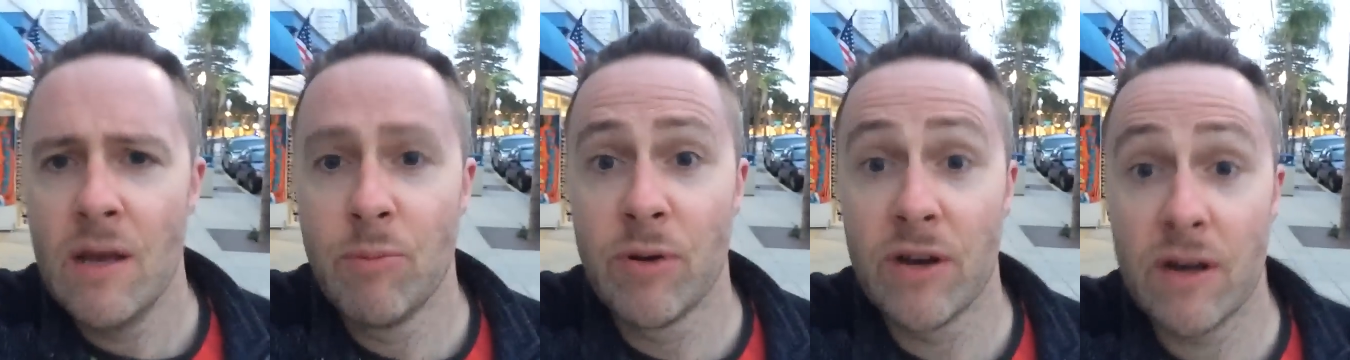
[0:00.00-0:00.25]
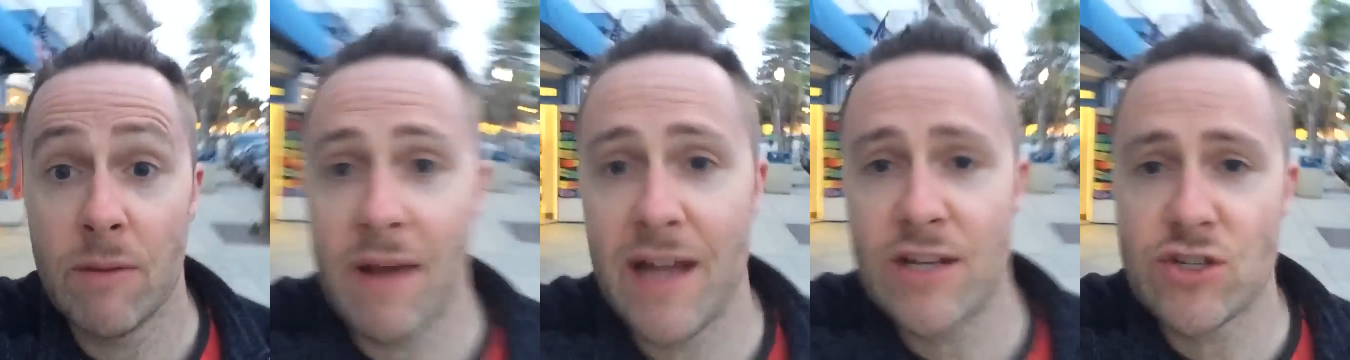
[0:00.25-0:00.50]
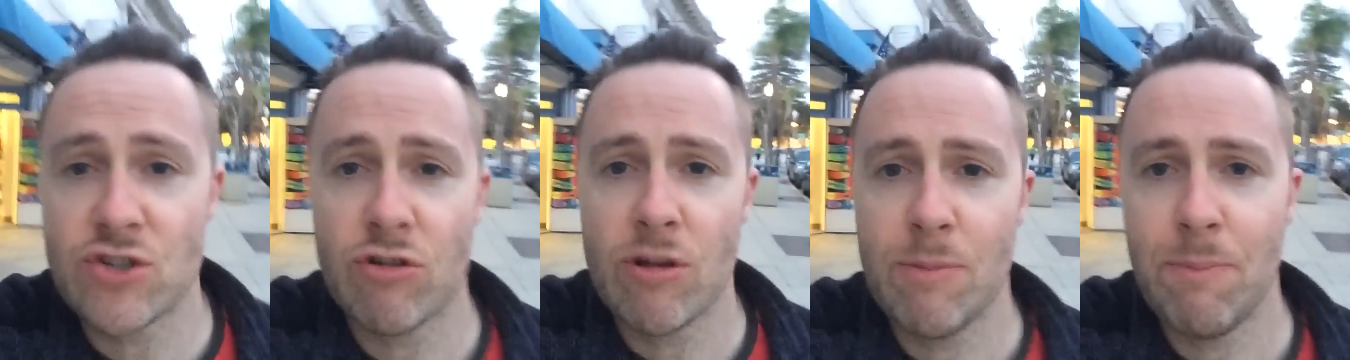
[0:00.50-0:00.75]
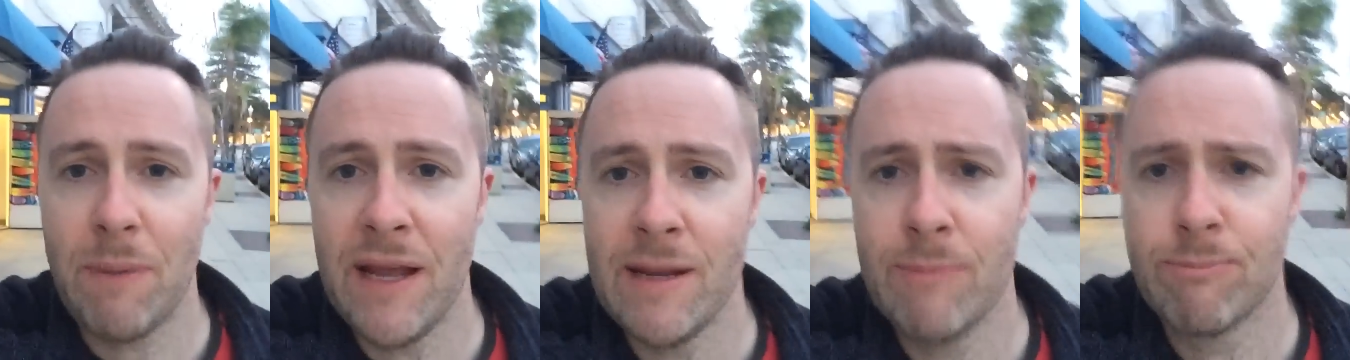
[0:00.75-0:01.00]
put an imaginary
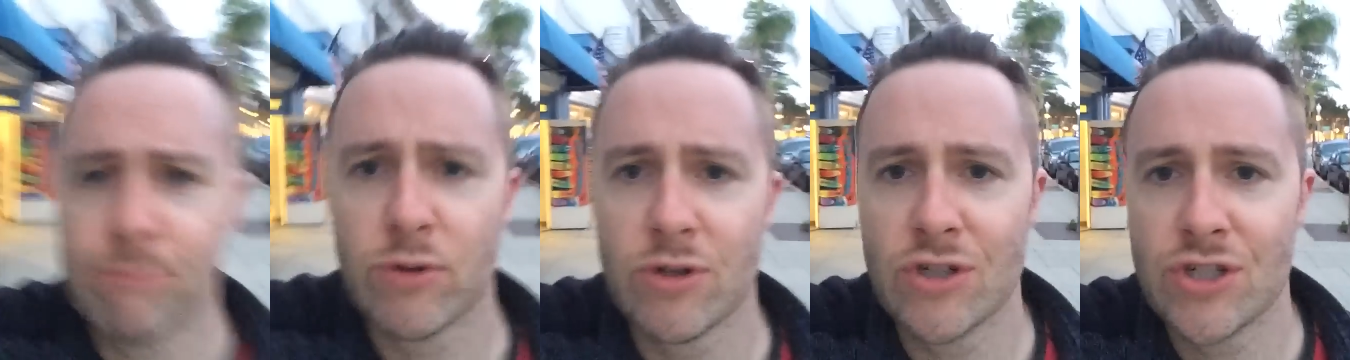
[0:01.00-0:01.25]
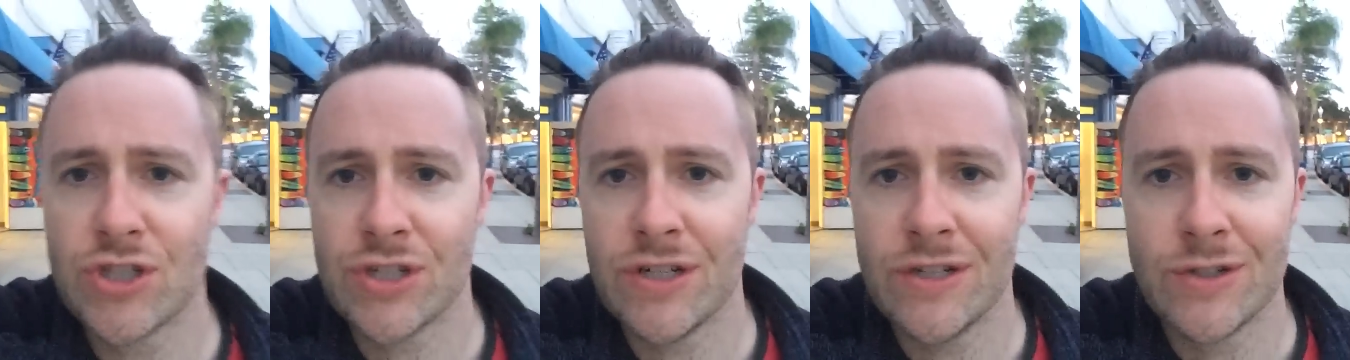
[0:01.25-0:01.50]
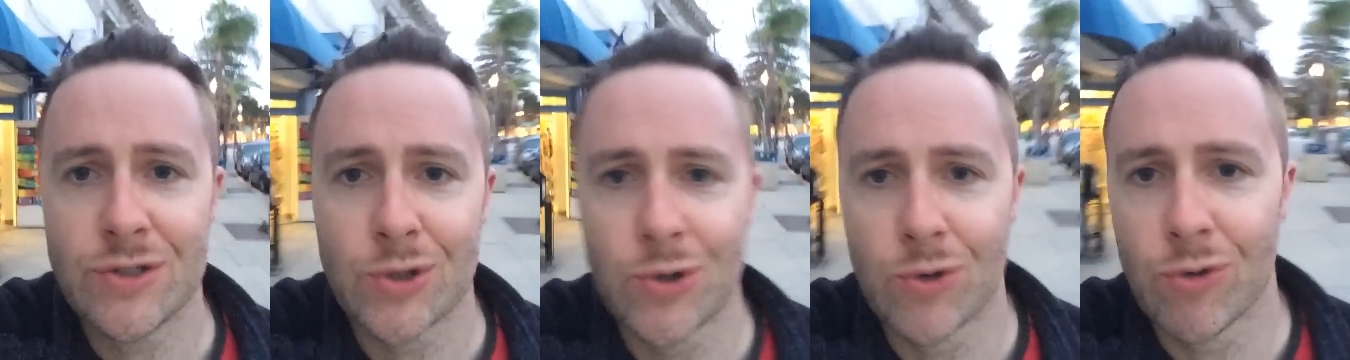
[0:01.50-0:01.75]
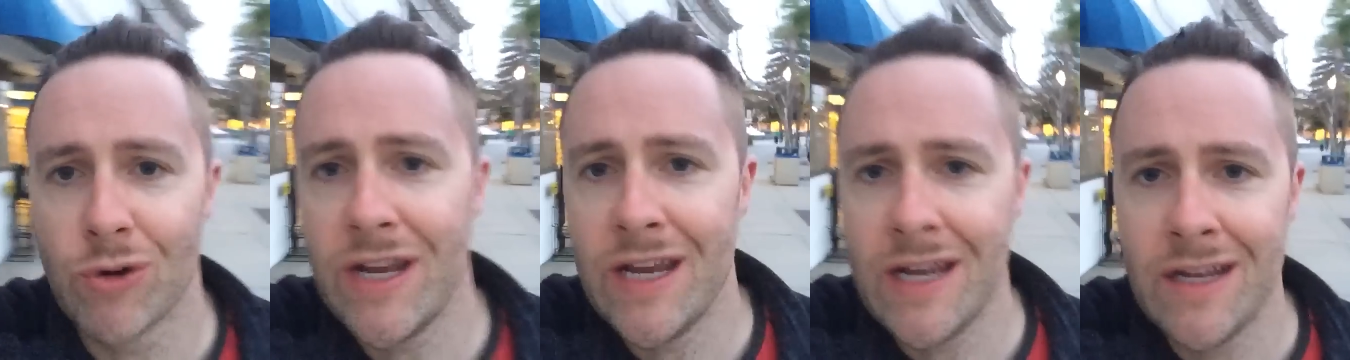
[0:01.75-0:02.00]
paintbrush into
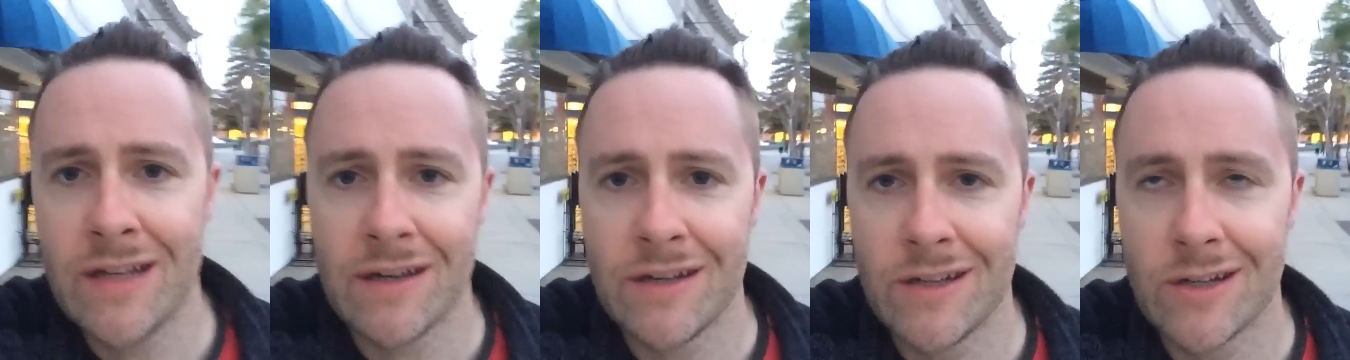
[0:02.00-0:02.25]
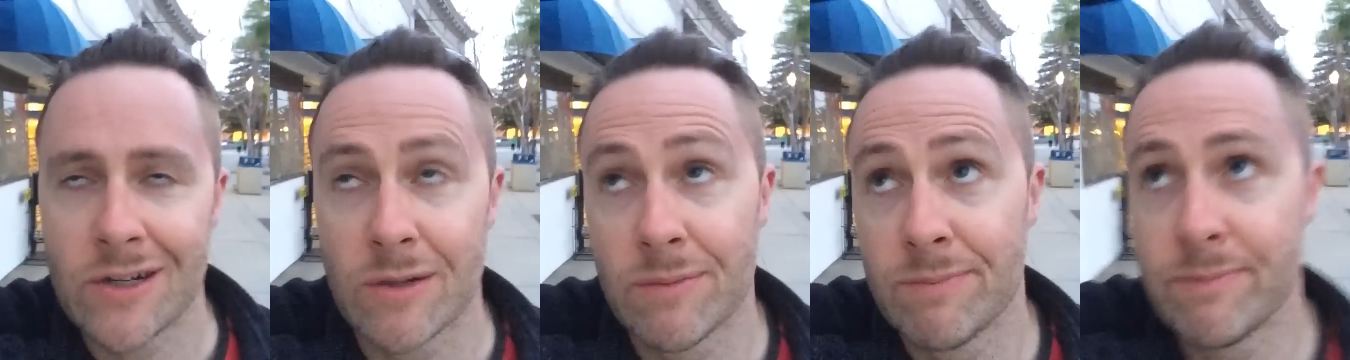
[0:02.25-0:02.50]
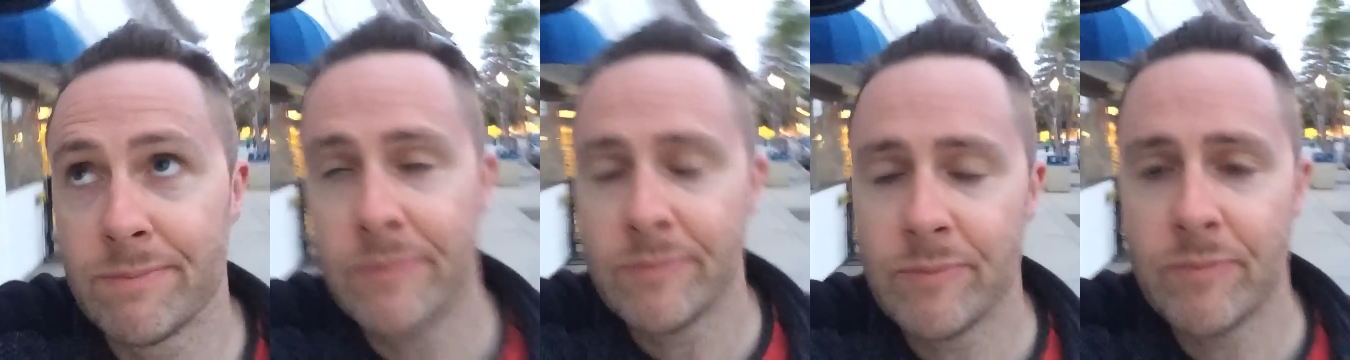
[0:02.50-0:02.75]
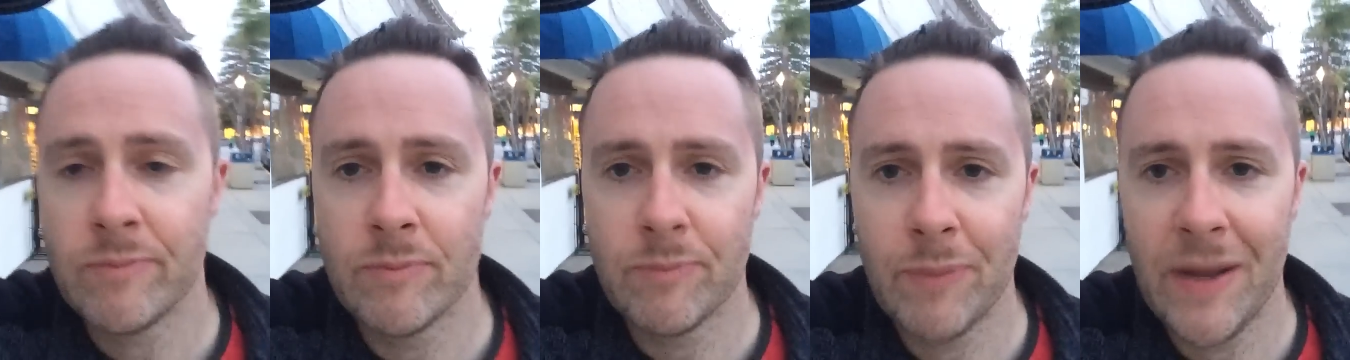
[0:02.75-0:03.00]
green and you could
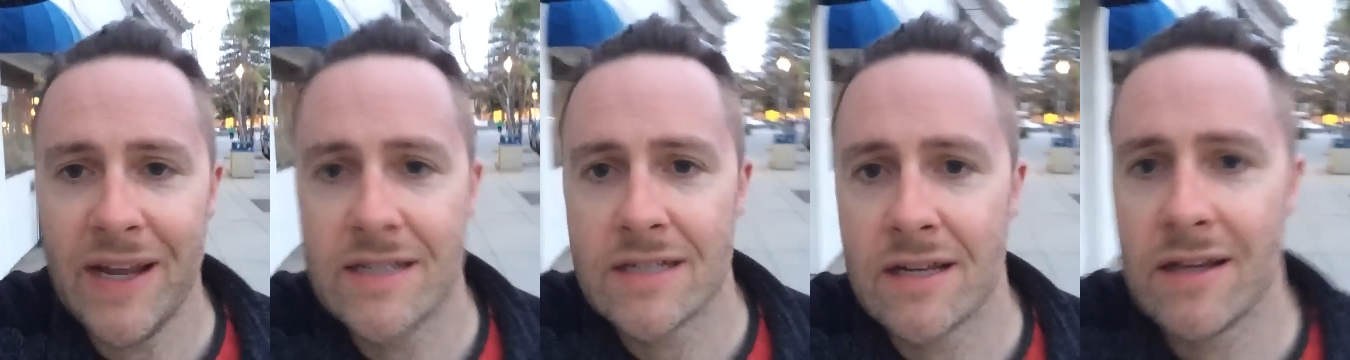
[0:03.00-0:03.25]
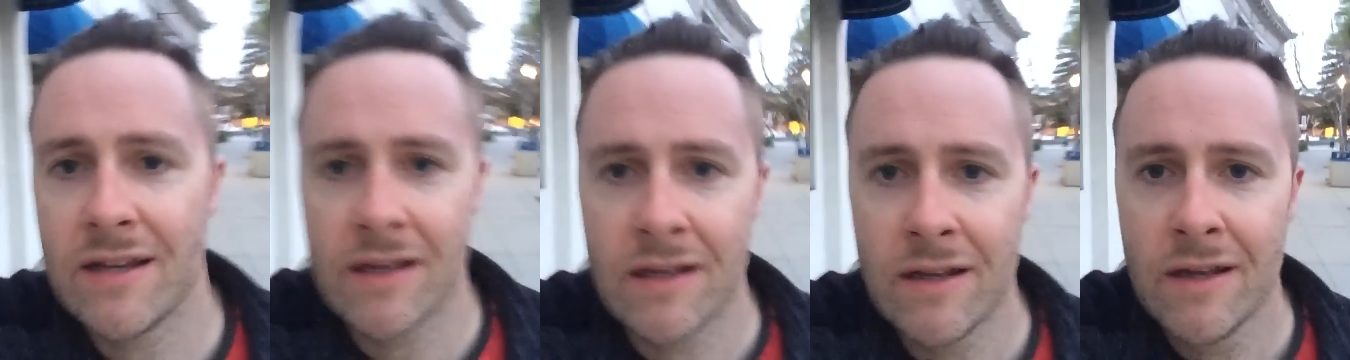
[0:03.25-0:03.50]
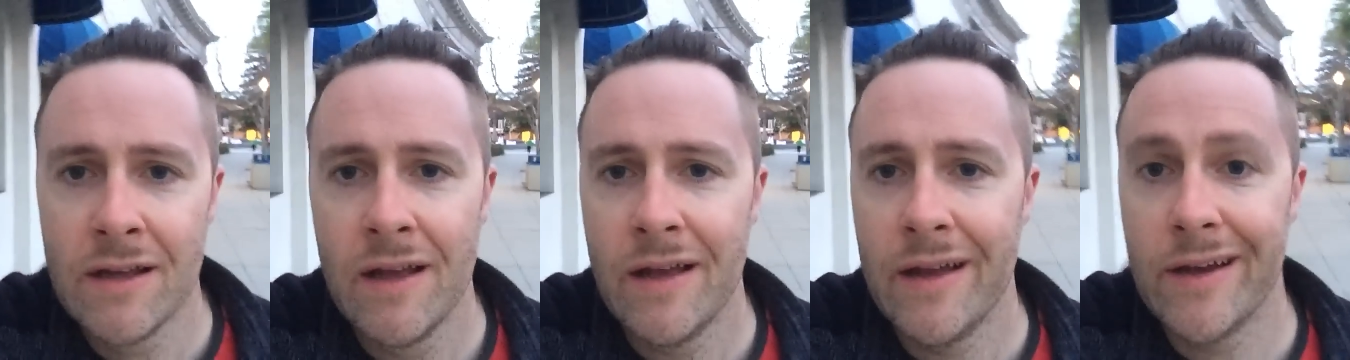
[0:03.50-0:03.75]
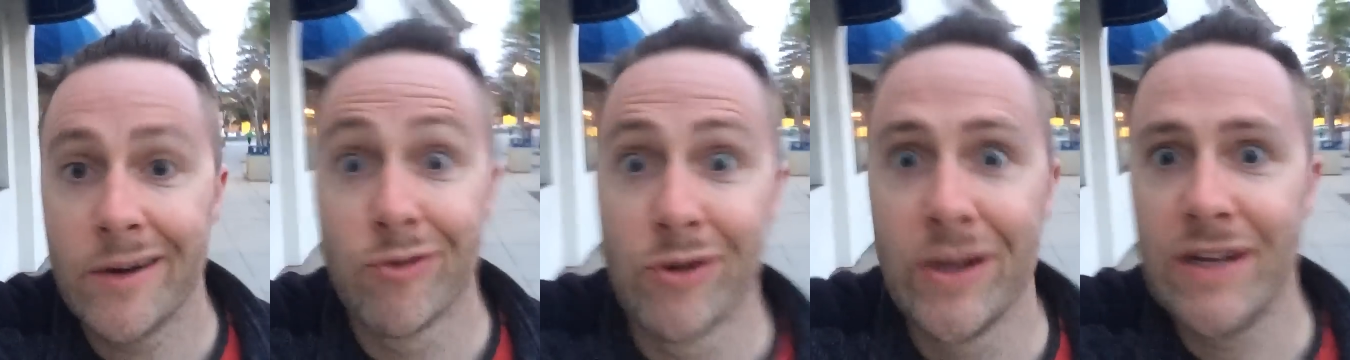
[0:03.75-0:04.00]
paint a,
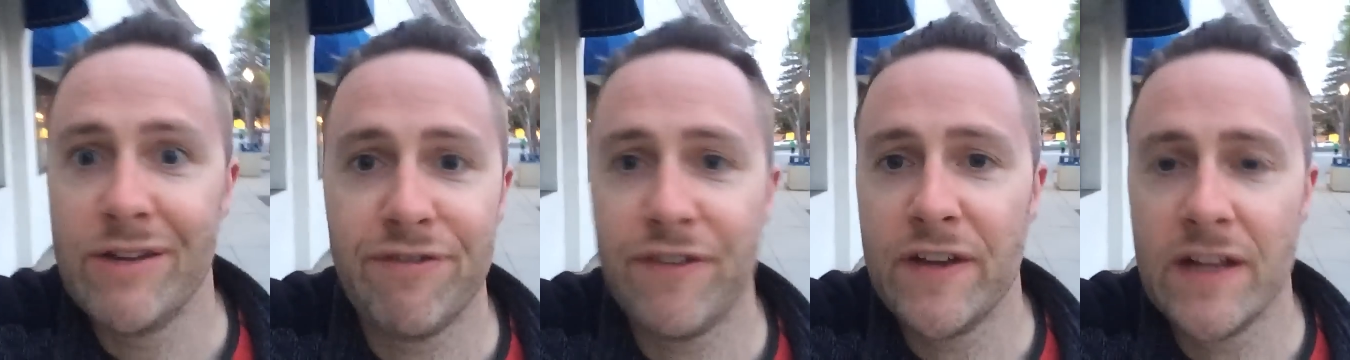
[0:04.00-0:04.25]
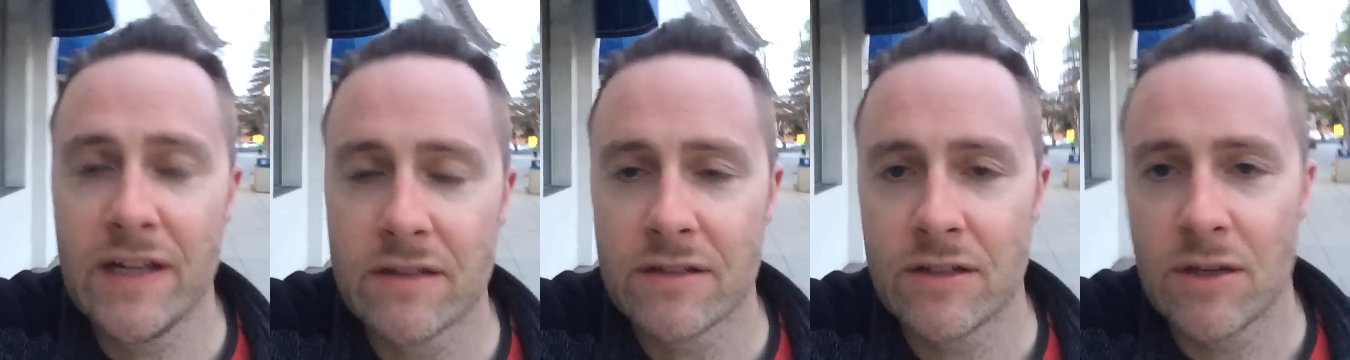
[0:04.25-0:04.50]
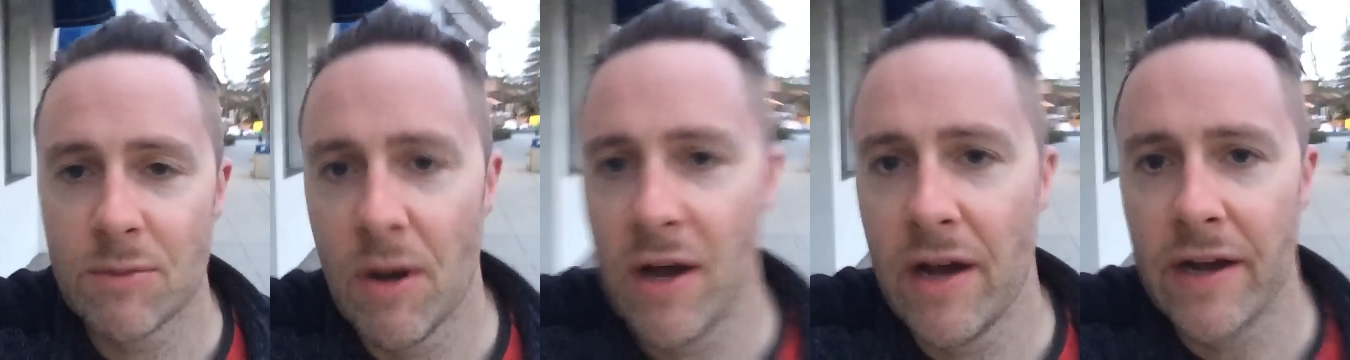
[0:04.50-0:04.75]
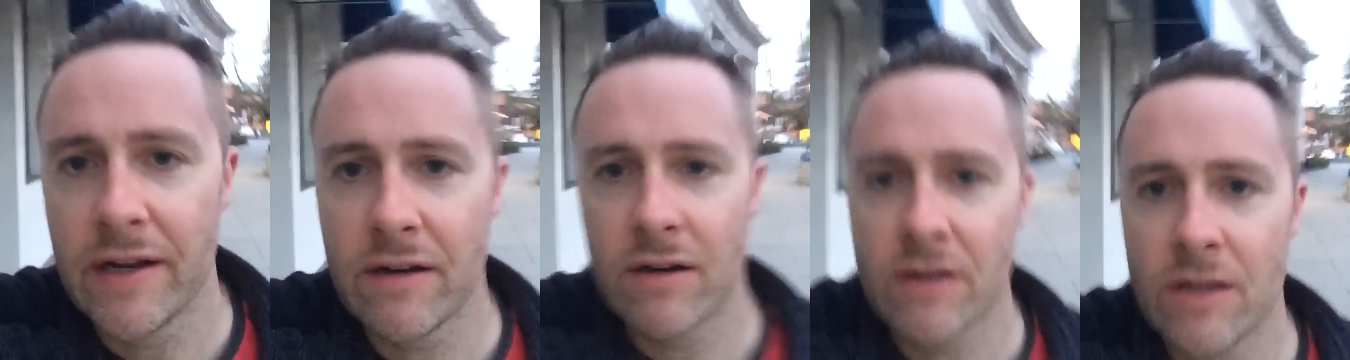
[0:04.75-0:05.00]
a green field in your mind.